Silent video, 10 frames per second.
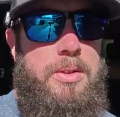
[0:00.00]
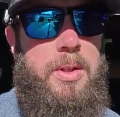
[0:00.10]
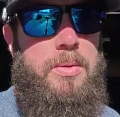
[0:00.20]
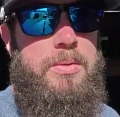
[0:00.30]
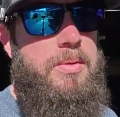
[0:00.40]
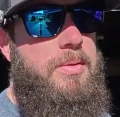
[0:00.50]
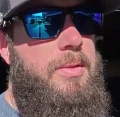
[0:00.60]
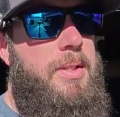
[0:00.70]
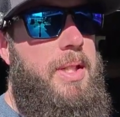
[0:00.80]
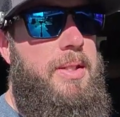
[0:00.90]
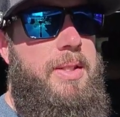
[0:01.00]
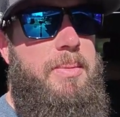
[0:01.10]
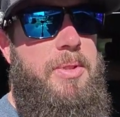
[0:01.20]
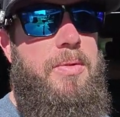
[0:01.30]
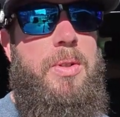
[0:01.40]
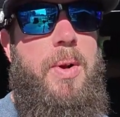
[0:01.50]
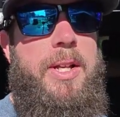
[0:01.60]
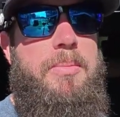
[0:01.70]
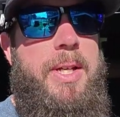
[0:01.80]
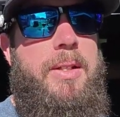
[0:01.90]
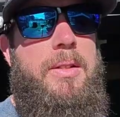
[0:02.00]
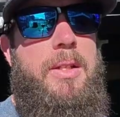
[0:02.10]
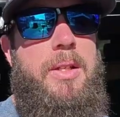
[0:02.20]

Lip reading: don't, because I skipped over quite a bit.